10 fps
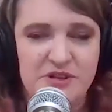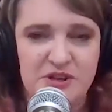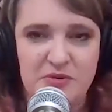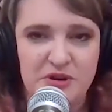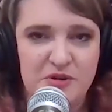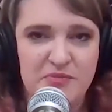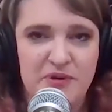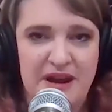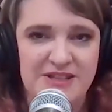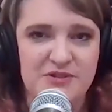when you're a
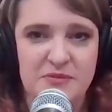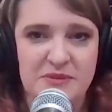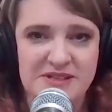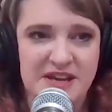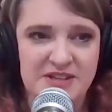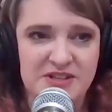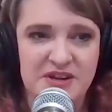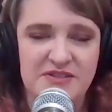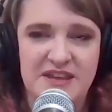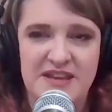brainstorming session,